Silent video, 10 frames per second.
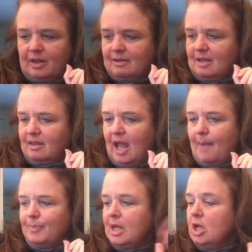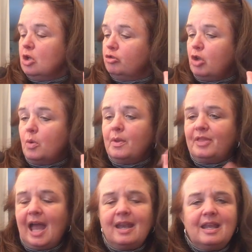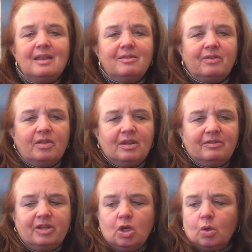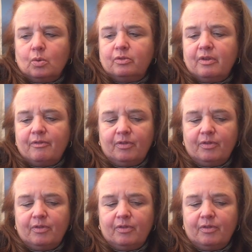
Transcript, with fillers: and things like that. So that is this year's,